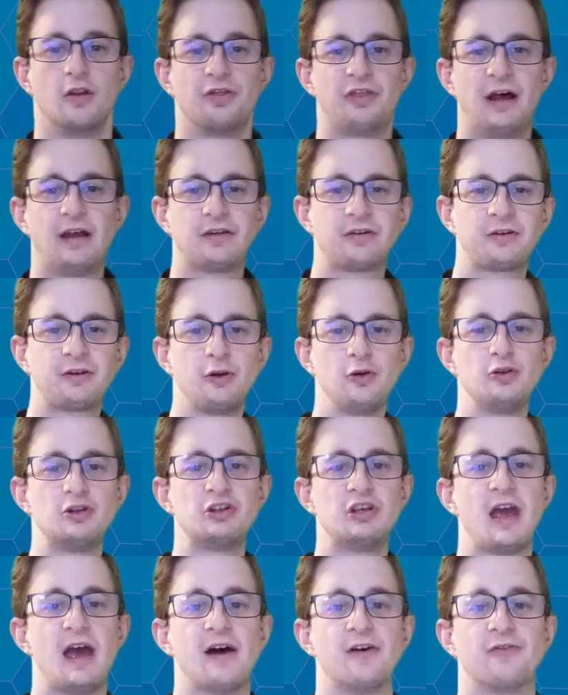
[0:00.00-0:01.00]
That sous
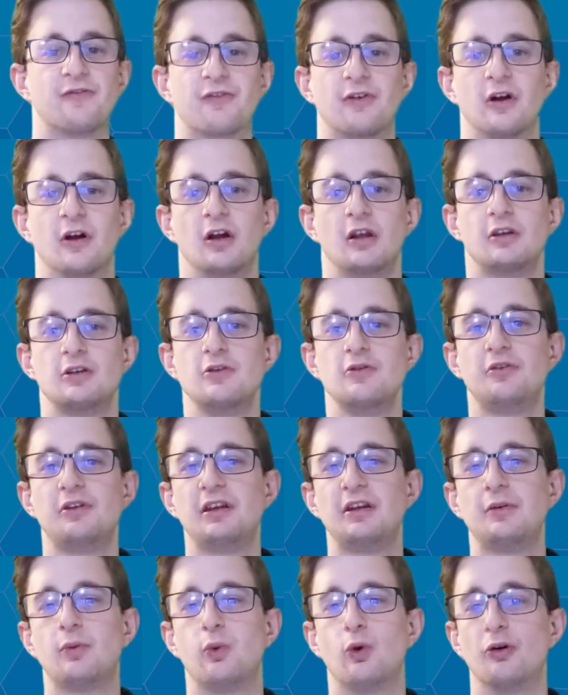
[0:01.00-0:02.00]
chef
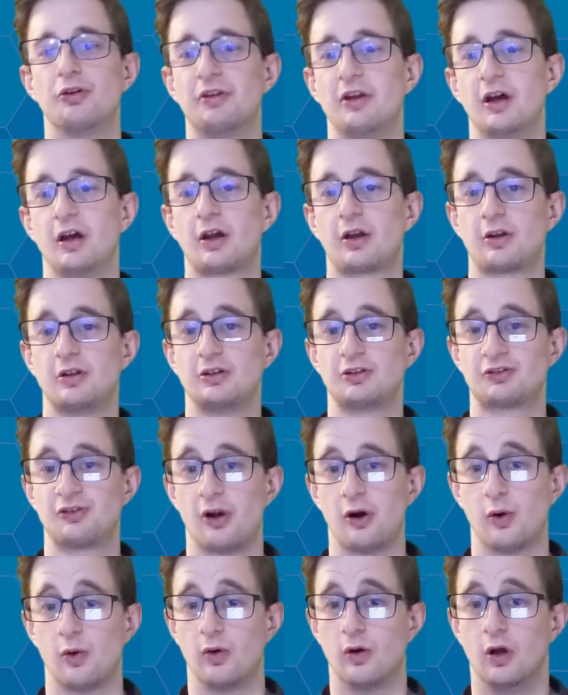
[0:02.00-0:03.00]
uses water
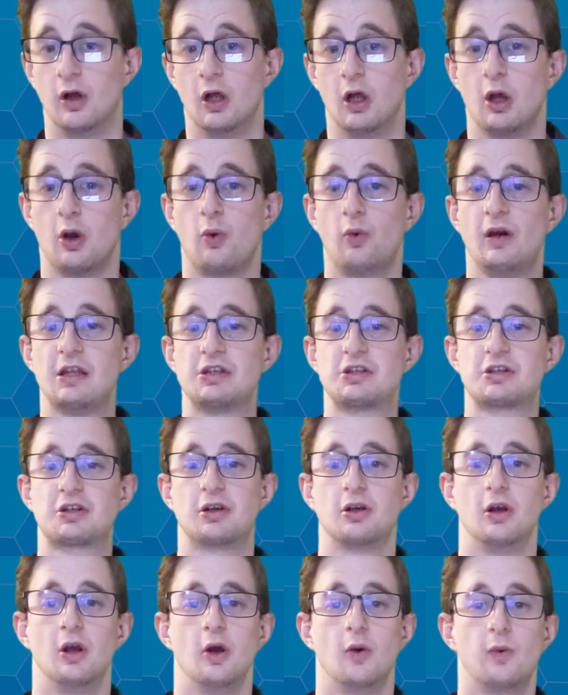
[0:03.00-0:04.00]
control,
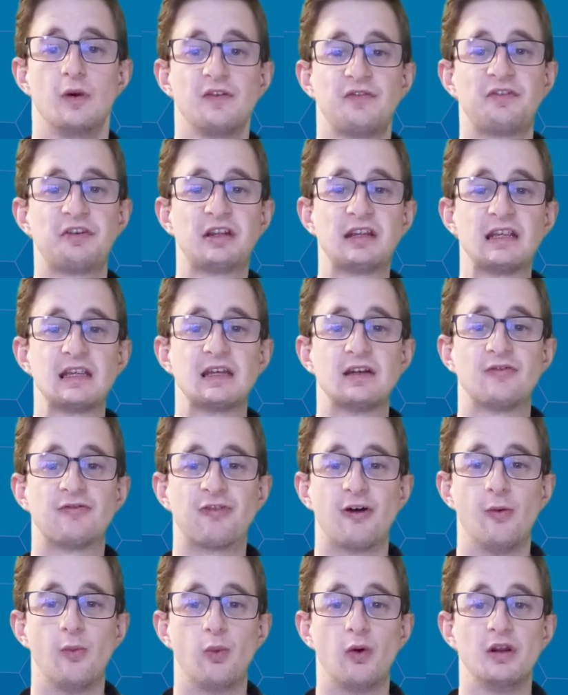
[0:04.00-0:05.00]
which we've seen
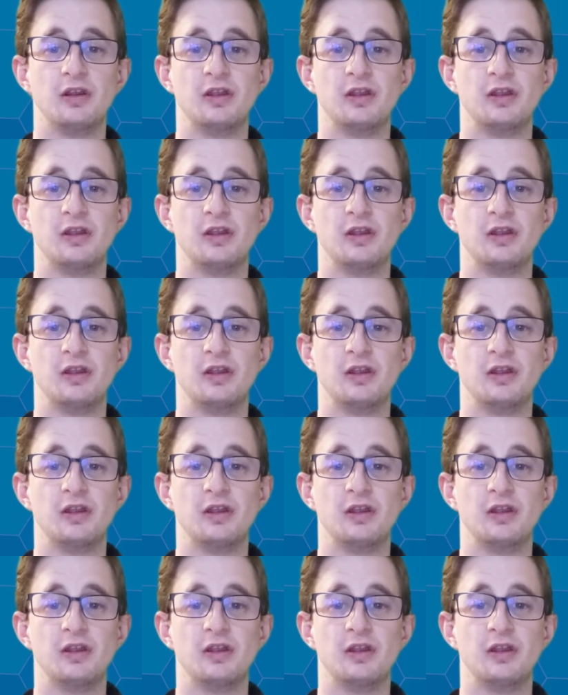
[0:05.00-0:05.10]
from